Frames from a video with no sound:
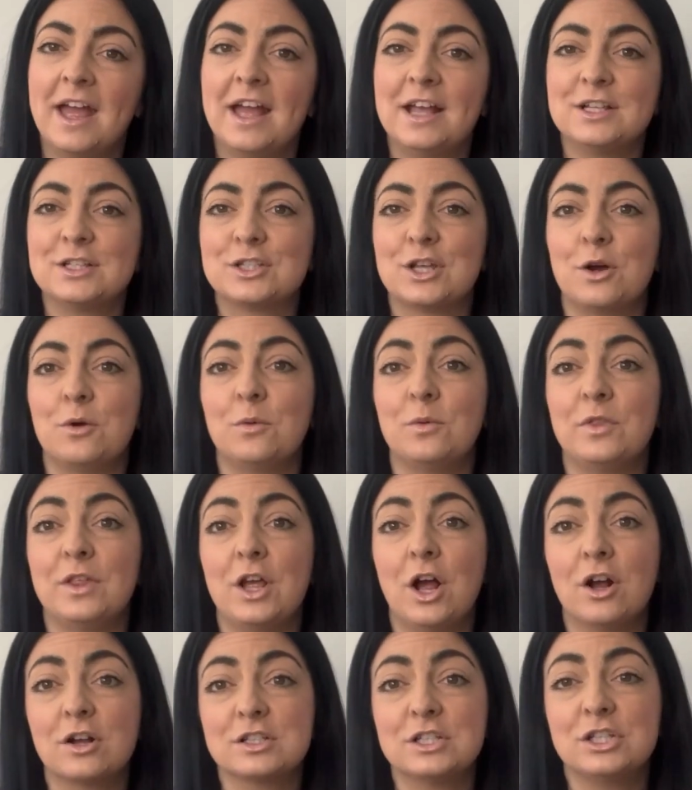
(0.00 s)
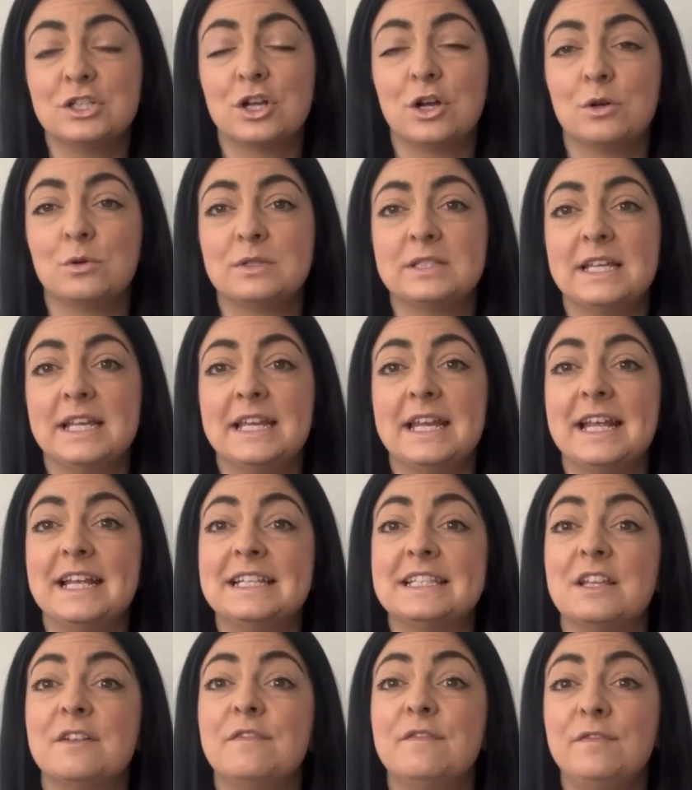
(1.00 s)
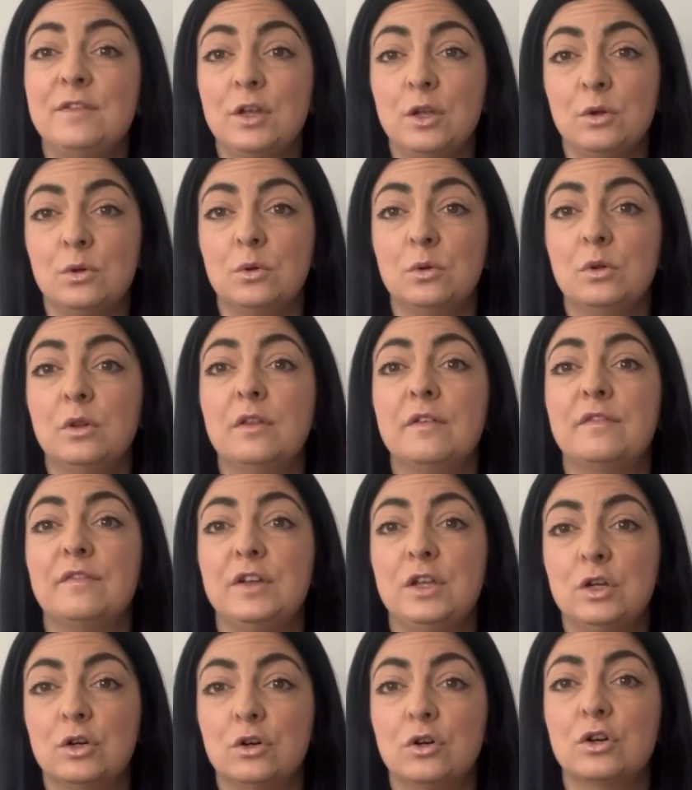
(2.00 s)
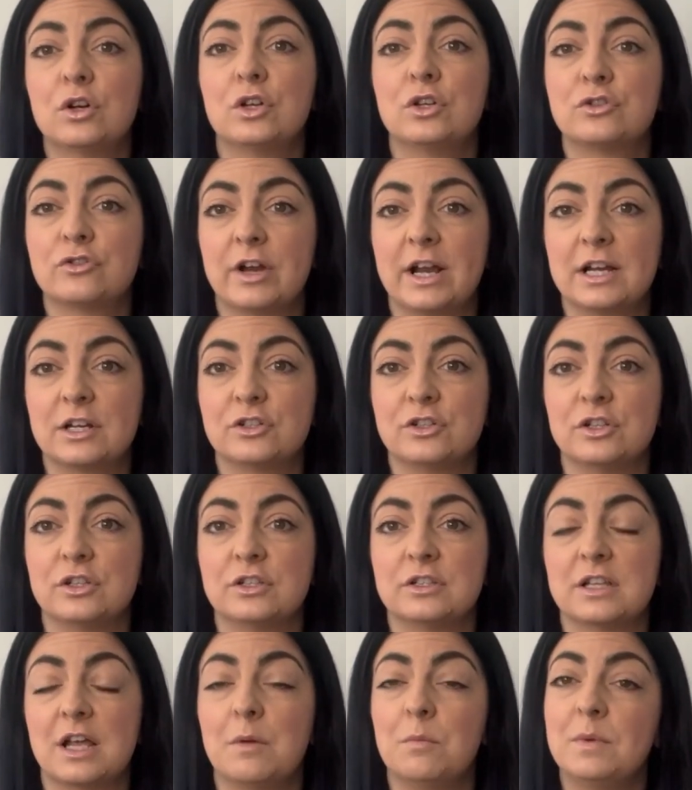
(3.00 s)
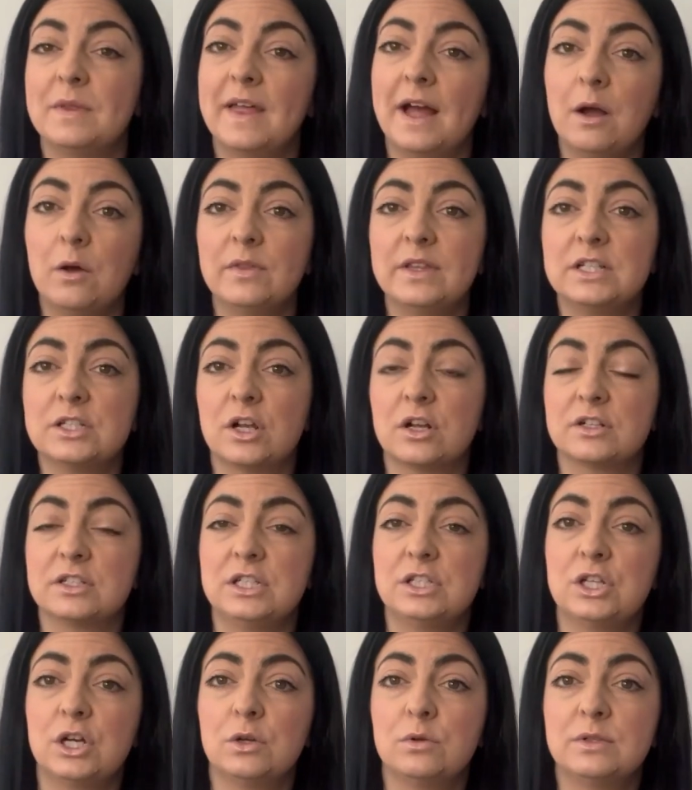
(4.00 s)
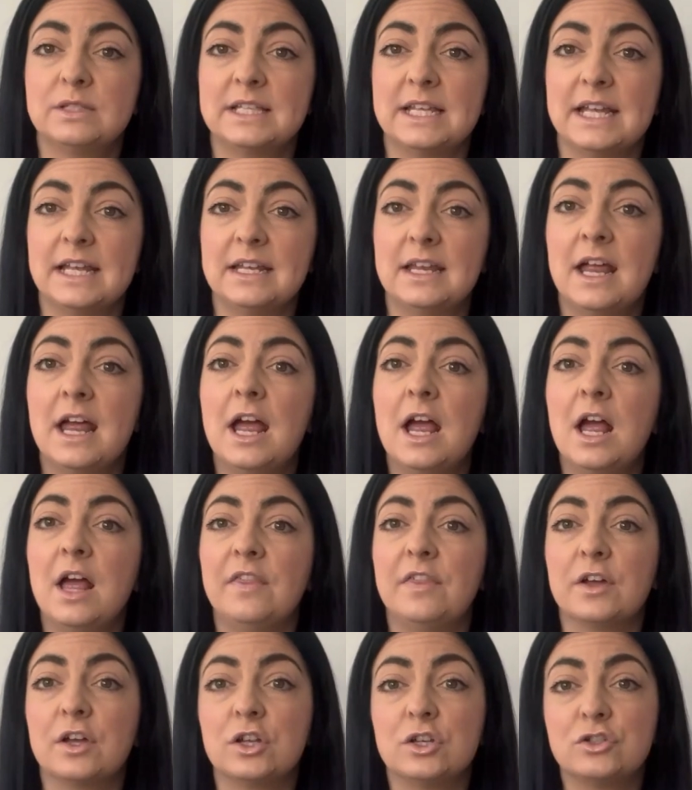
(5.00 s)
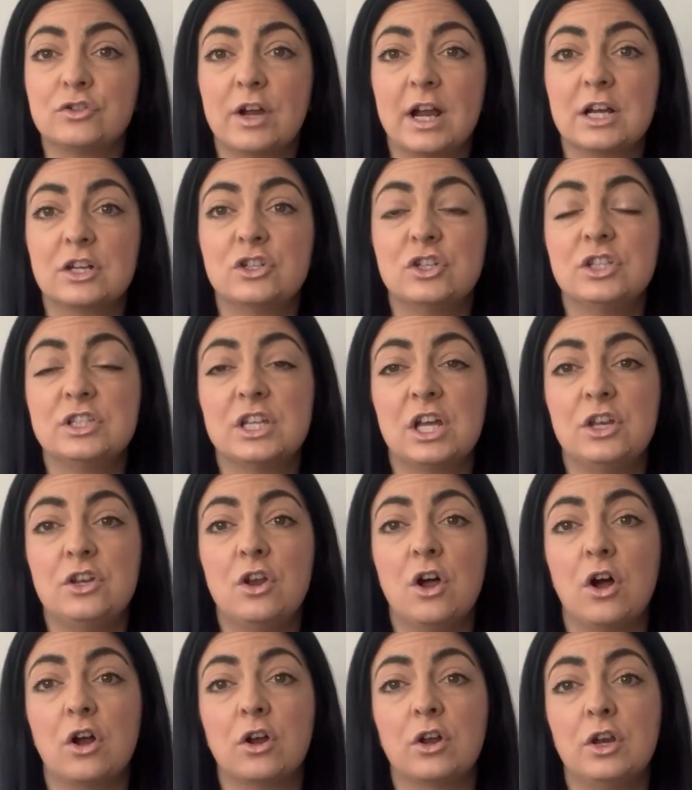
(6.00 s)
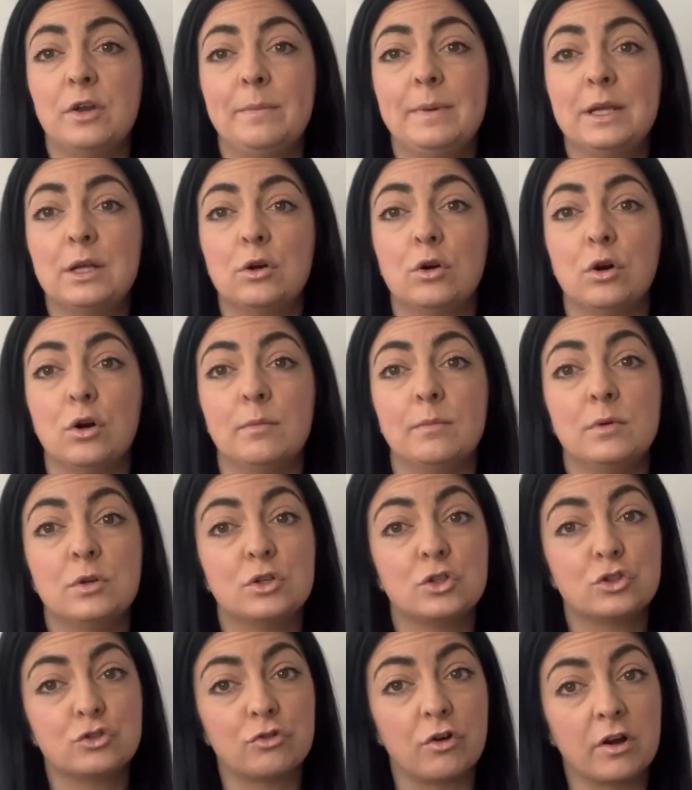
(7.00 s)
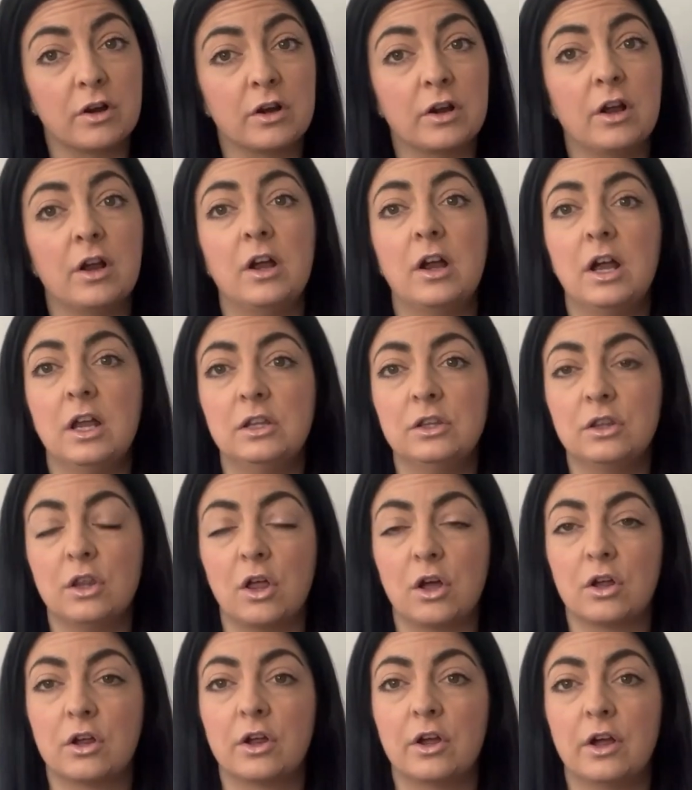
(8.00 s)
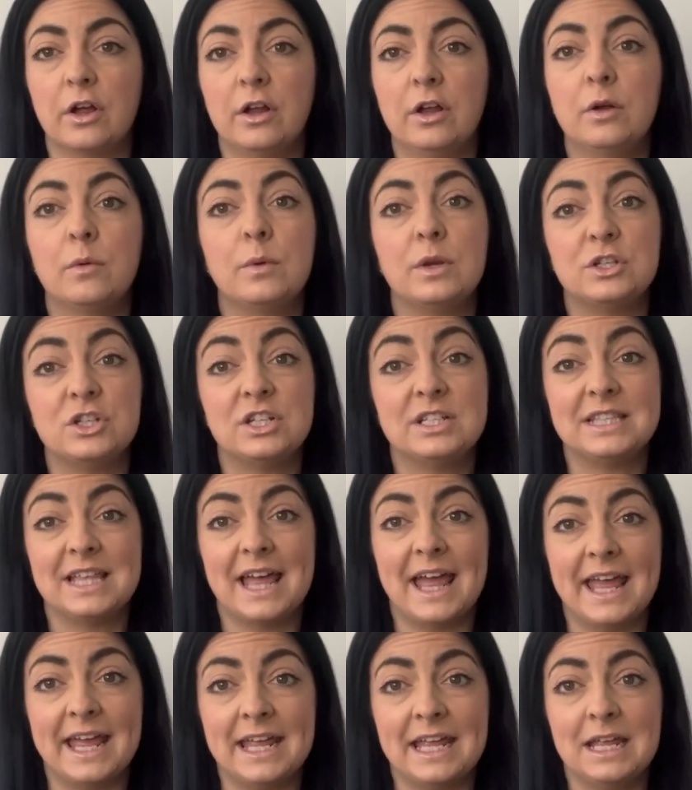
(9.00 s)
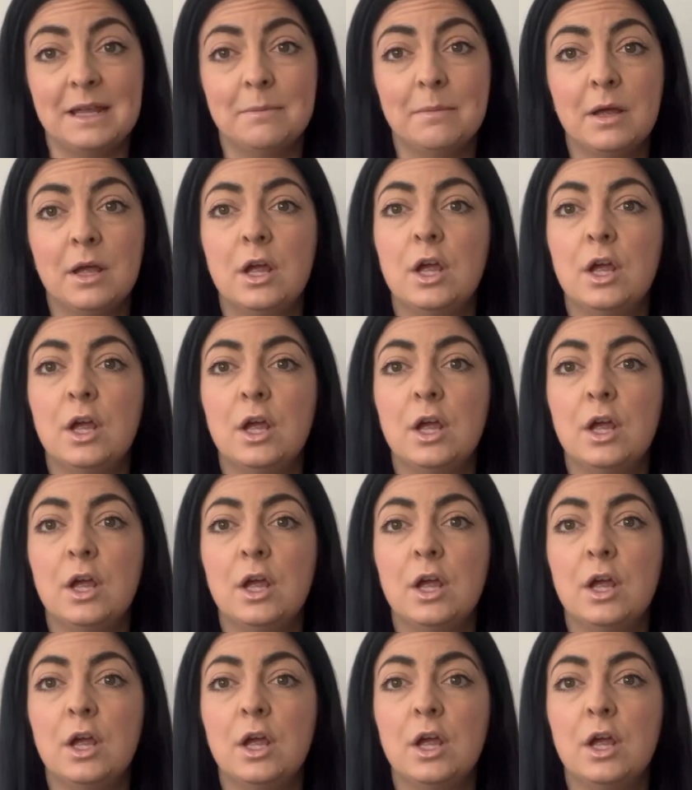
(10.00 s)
So the oxytocin is the fuel for your contractions, and without this oxytocin, the contractions are not going to become stronger and longer, which is the aim.